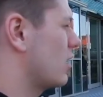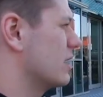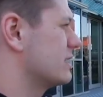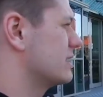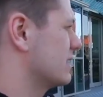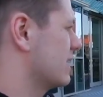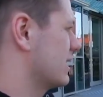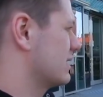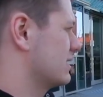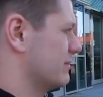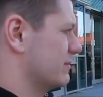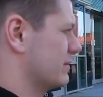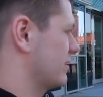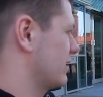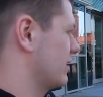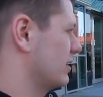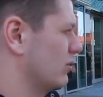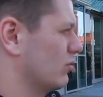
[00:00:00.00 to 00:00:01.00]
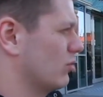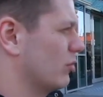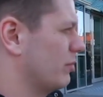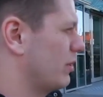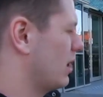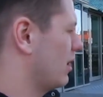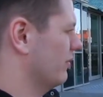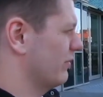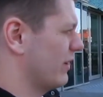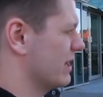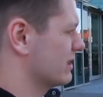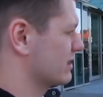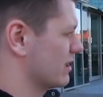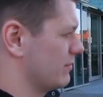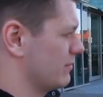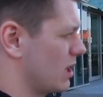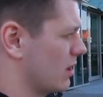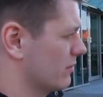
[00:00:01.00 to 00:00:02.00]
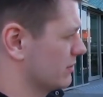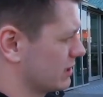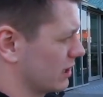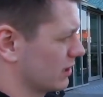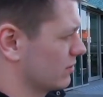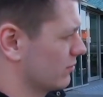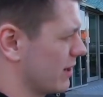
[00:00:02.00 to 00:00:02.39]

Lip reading: guys in there seem to think you're part of SMR, is that